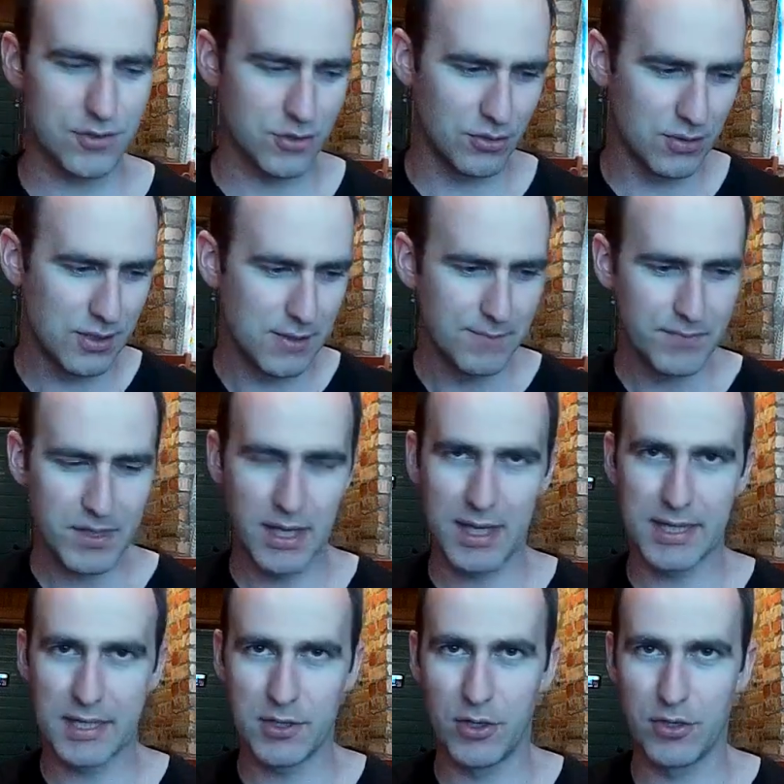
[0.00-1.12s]
So I
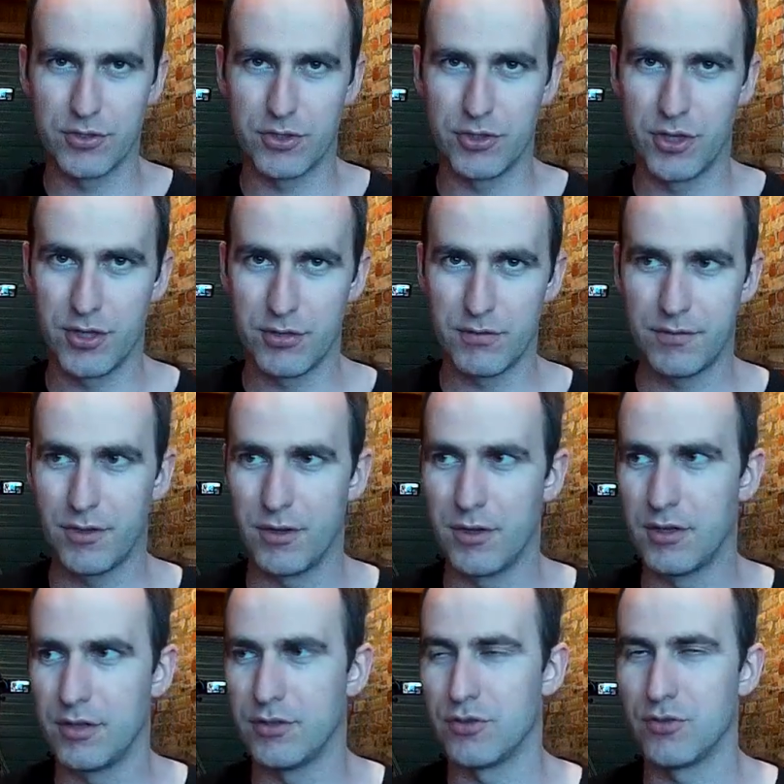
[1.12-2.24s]
like a cotton shirt for
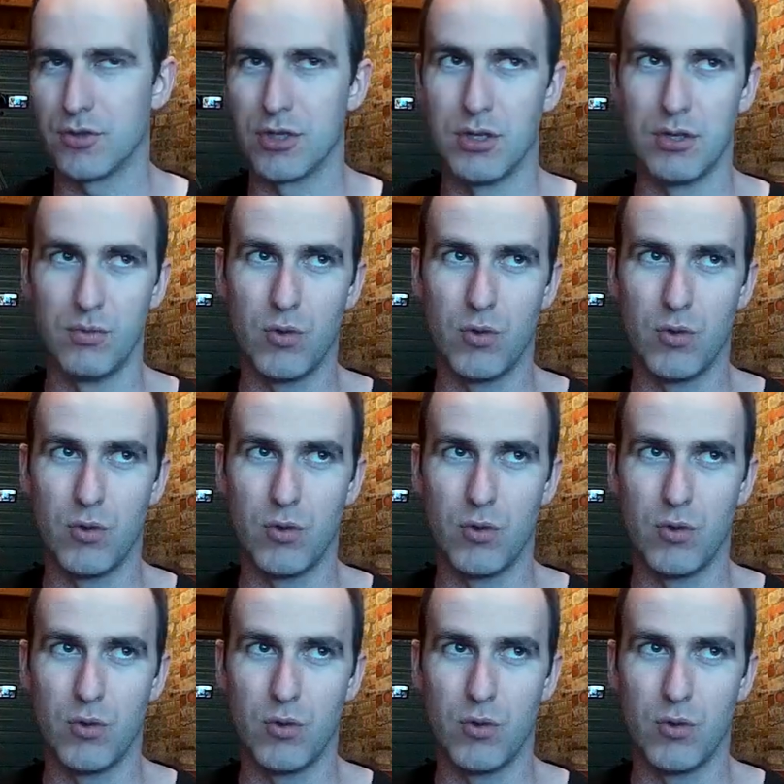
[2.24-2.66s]
the sort of